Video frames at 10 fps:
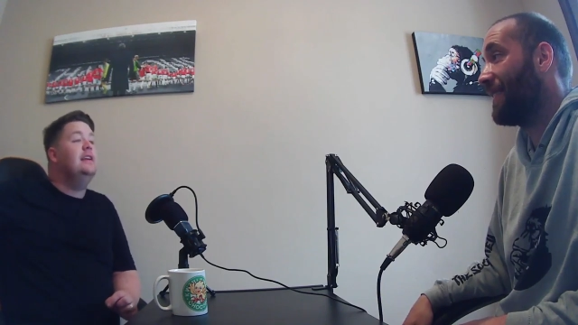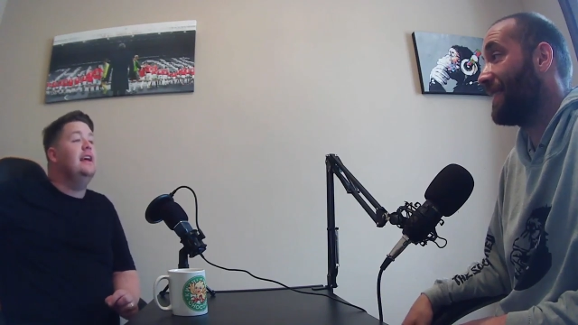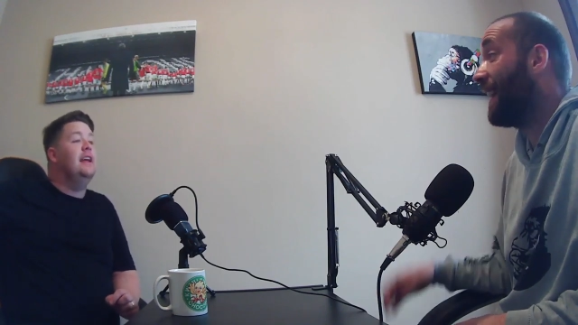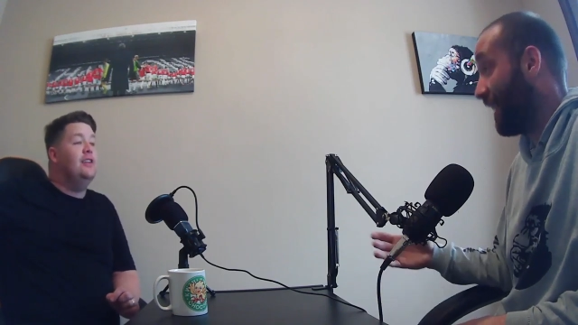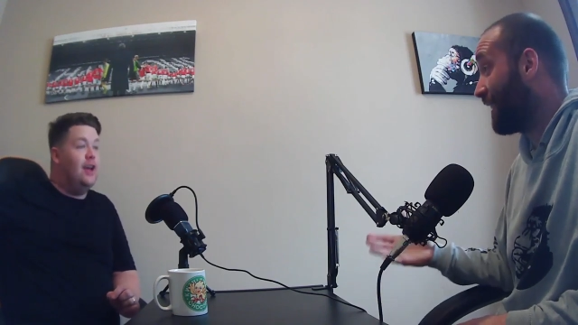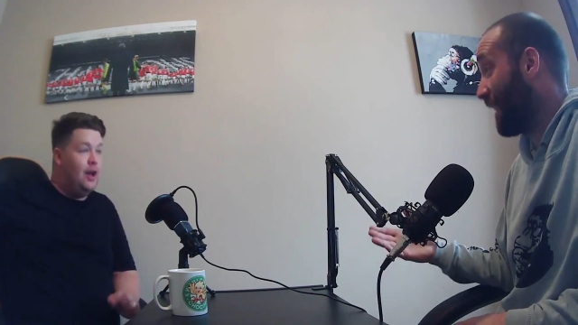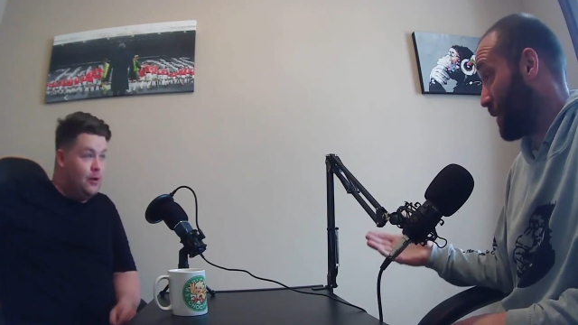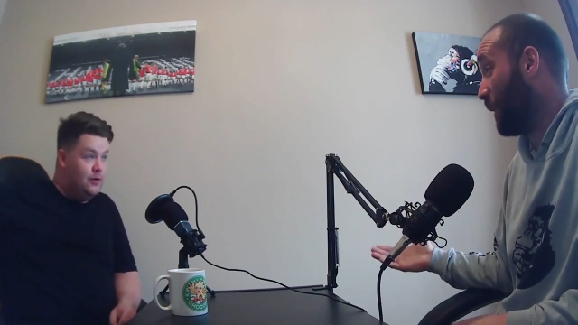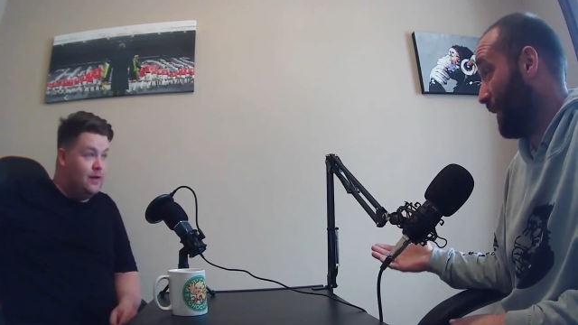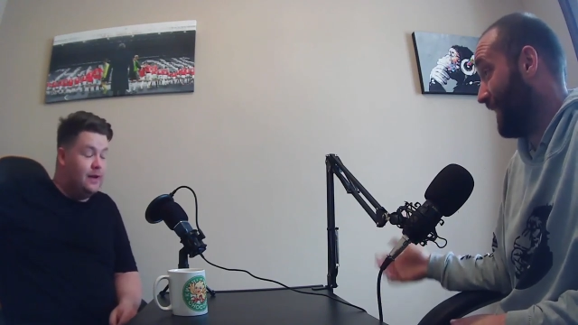Speaker 1: Yeah,
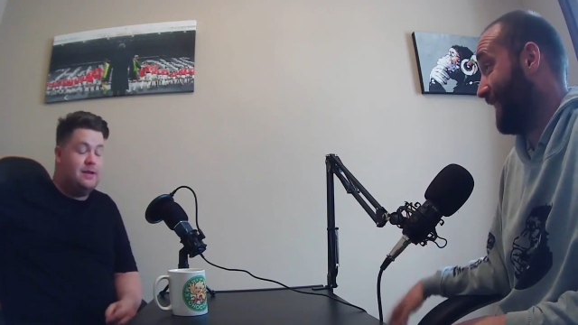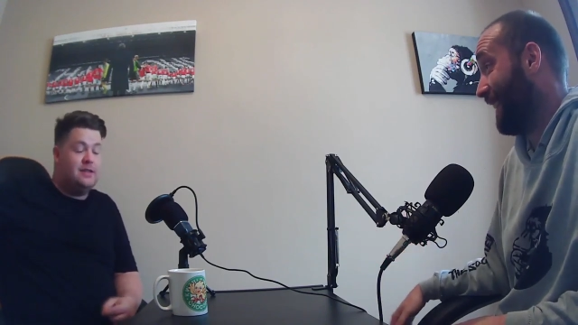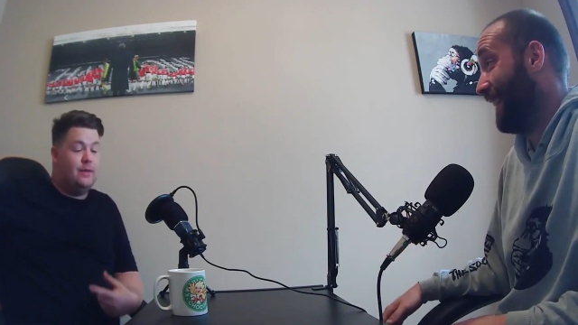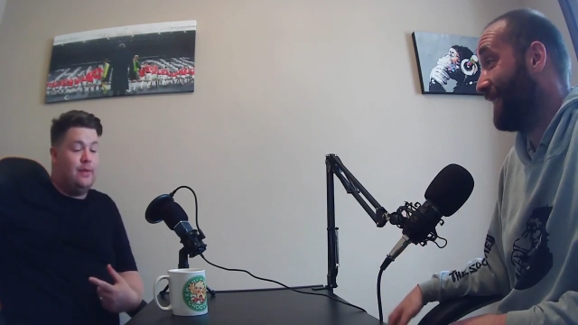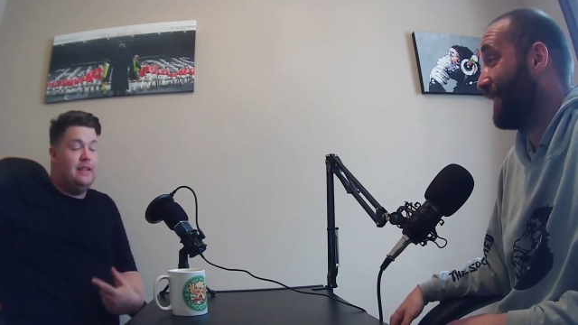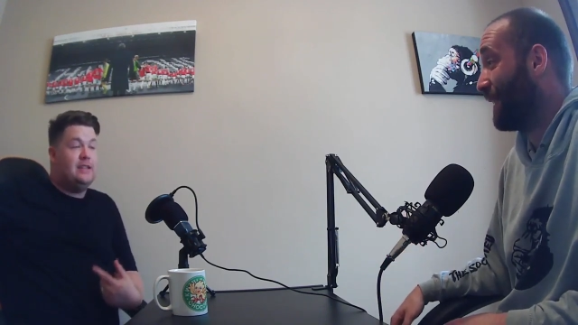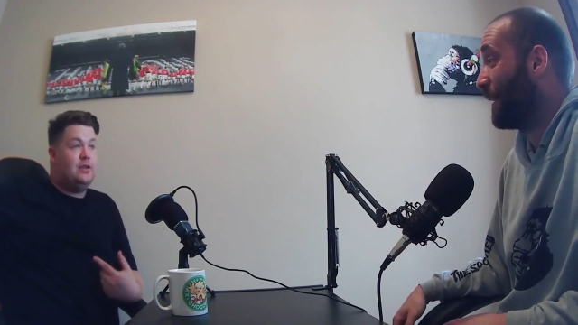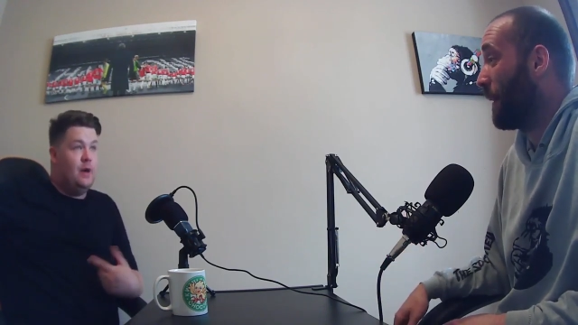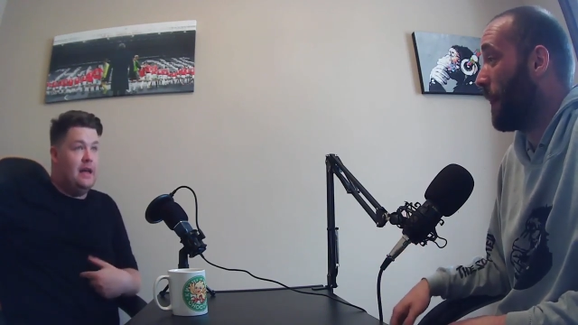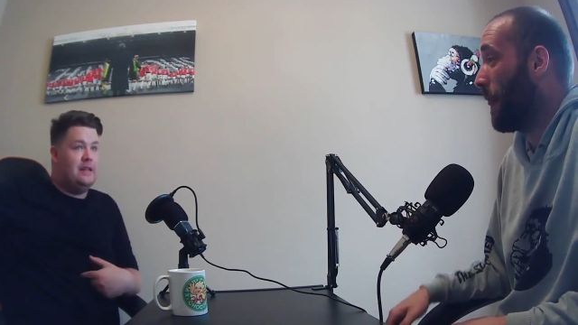over. Because yeah. the thing is,
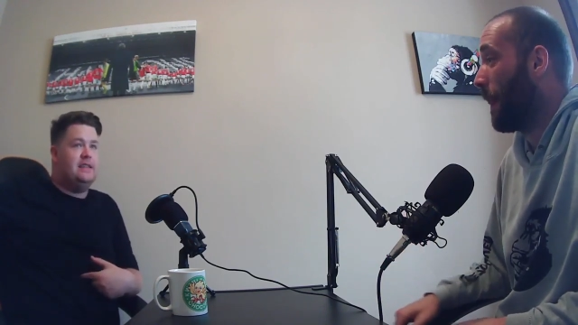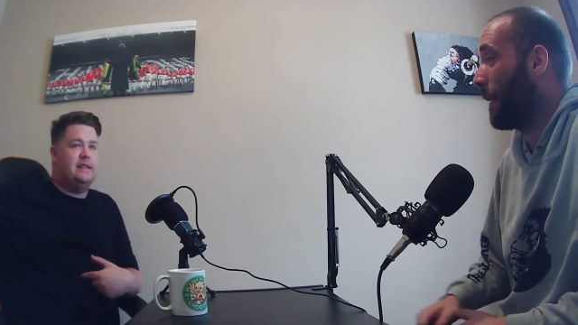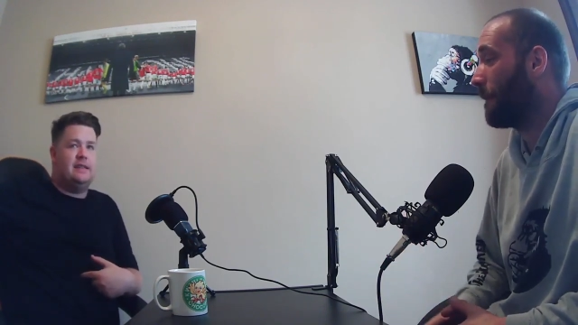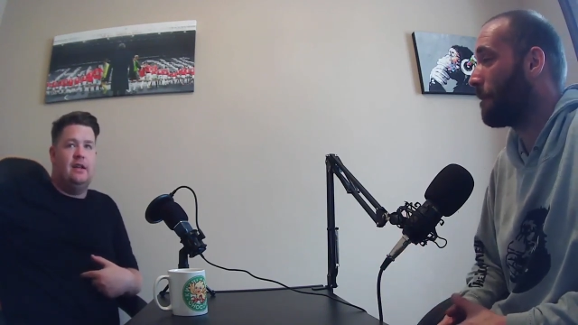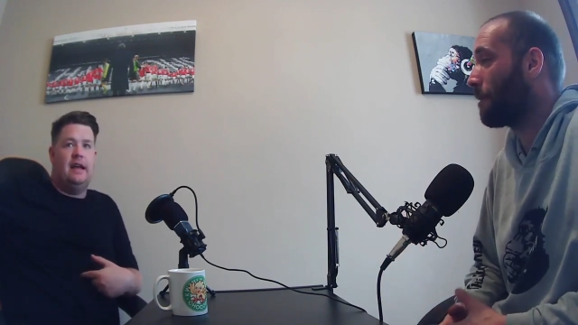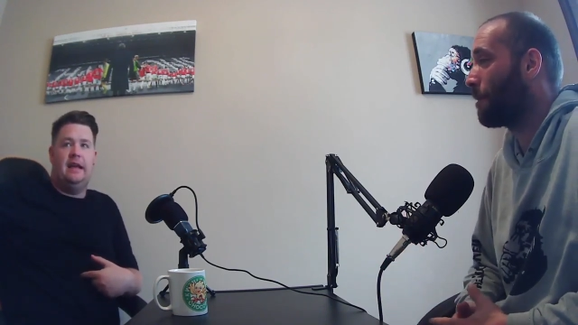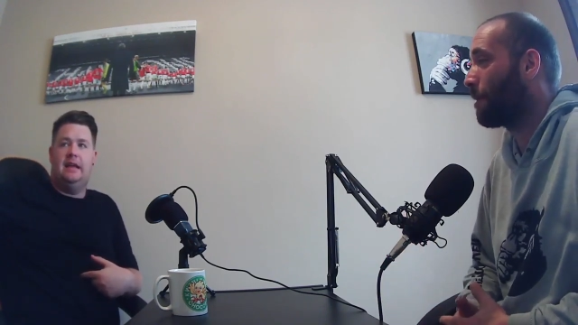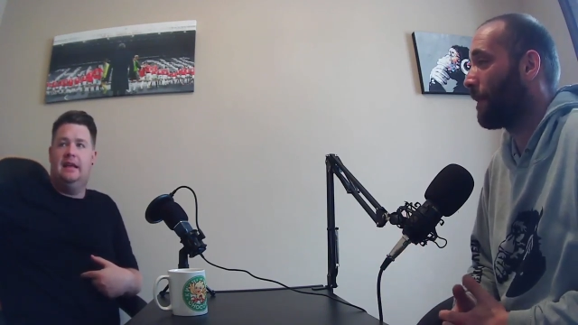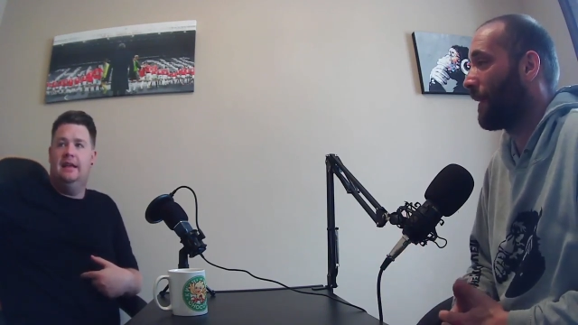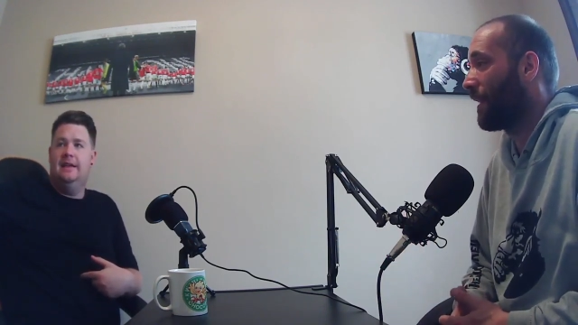to us, it's
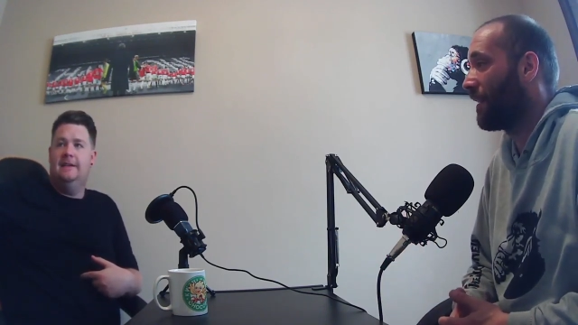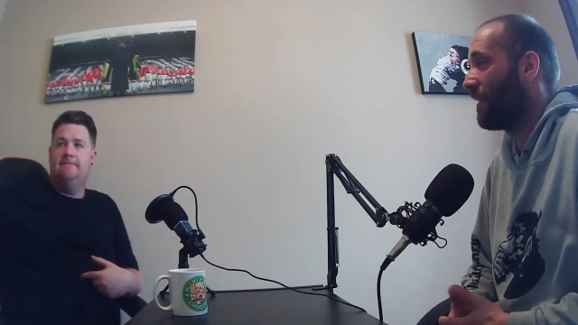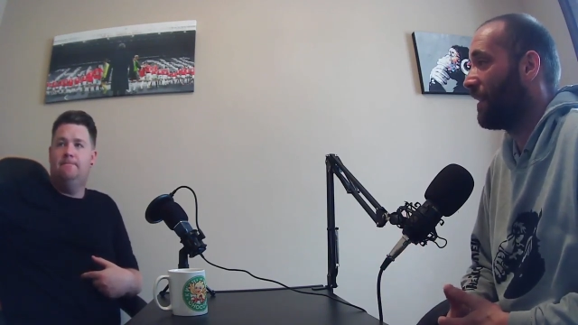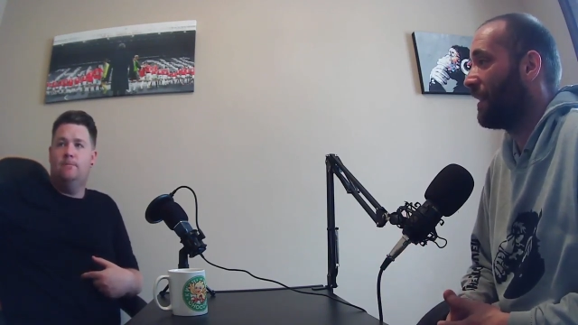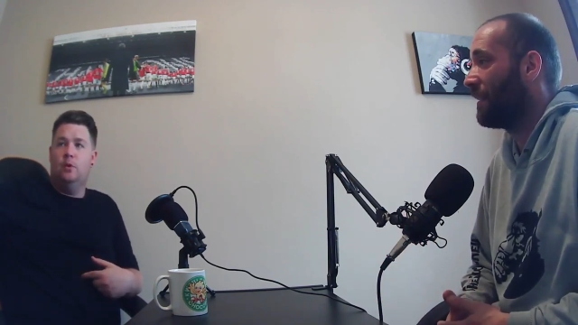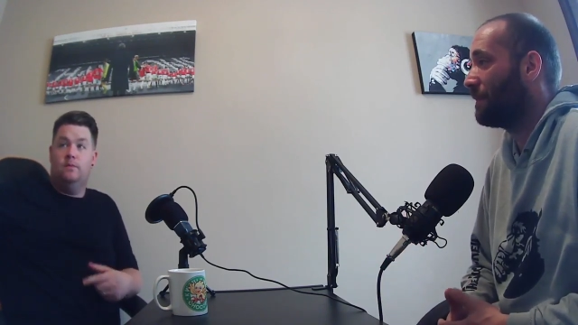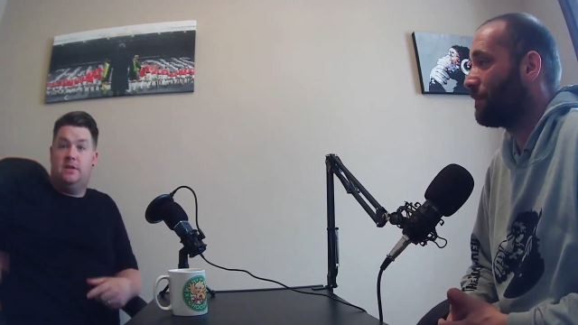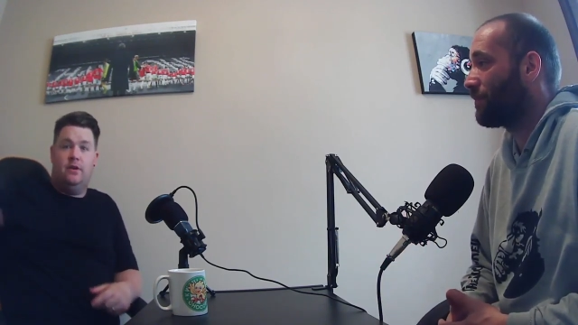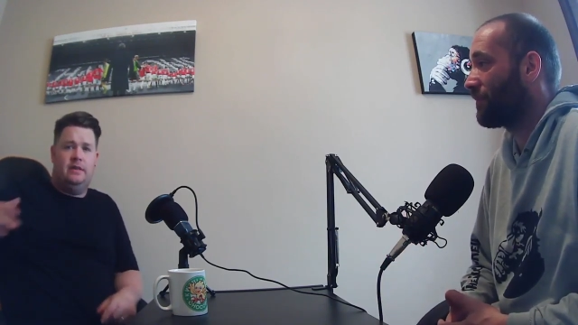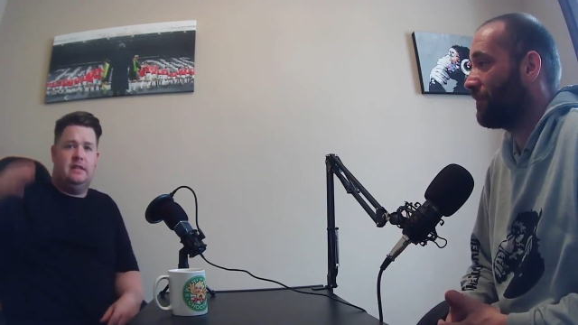like, well,
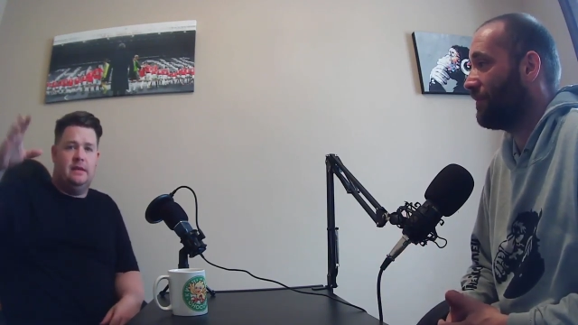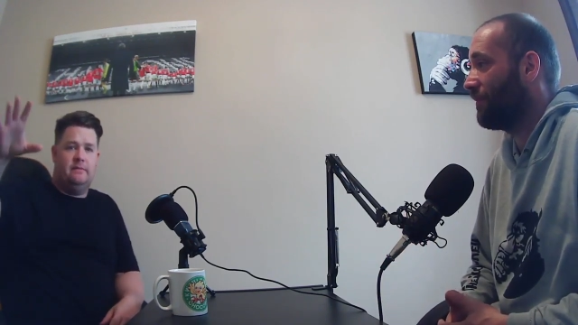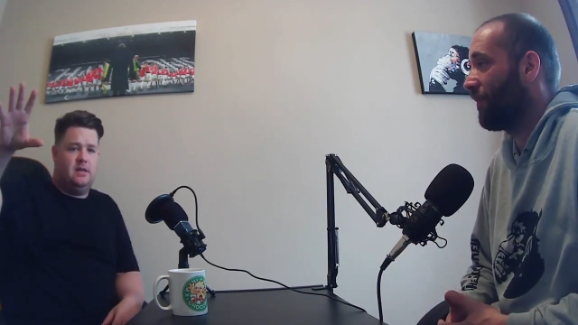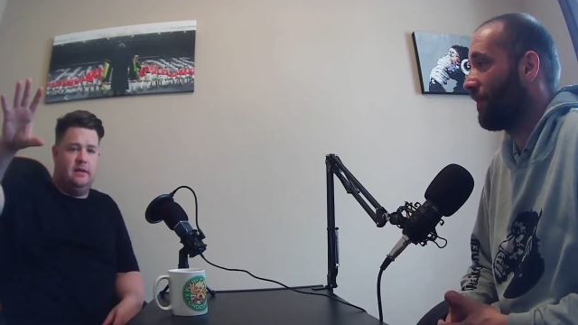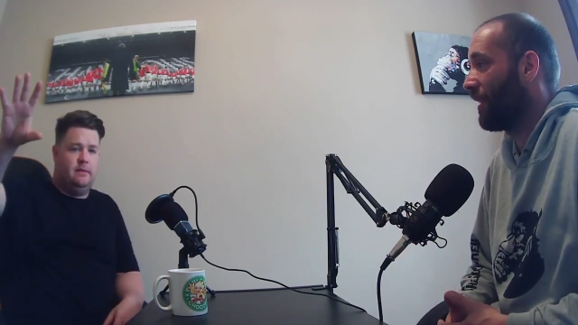sorry, to the to